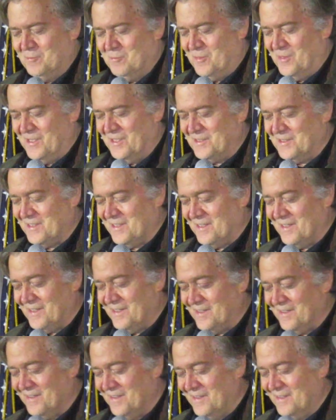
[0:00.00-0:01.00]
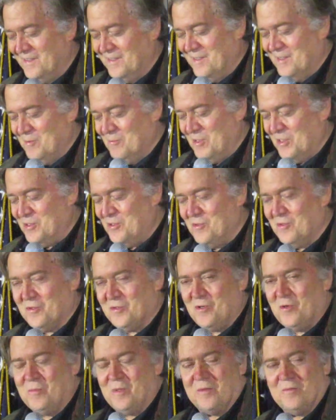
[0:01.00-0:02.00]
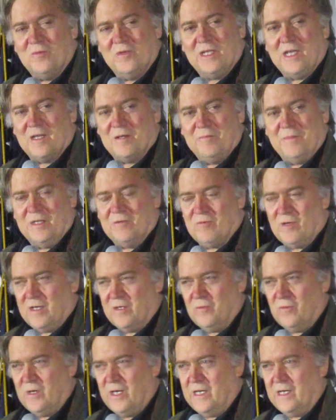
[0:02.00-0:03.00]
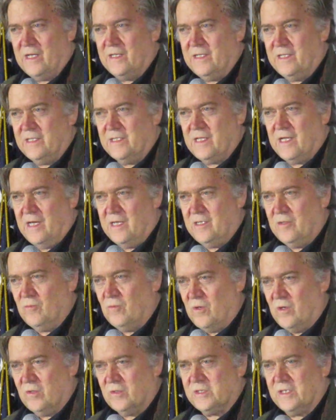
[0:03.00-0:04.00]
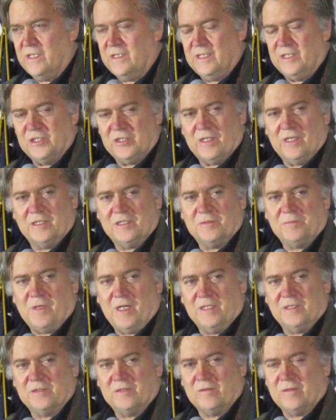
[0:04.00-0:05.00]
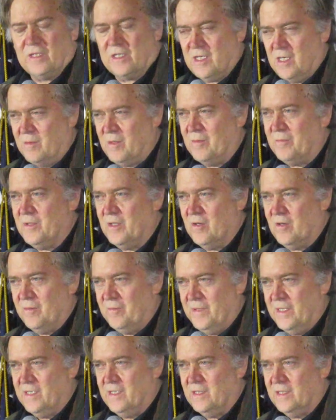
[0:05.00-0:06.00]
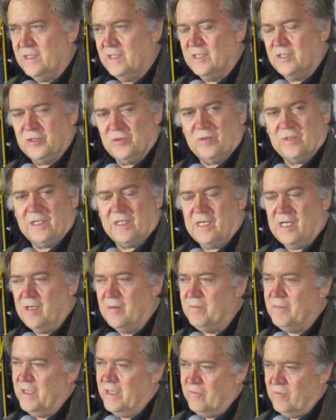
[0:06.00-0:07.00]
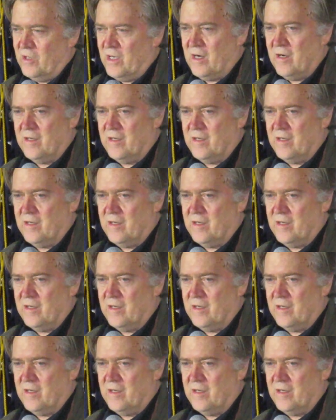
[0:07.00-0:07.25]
But you don't know me. We got to meet right away. And I need Katie Walsh and I need Sean Spicer to come up here immediately and join the campaign. We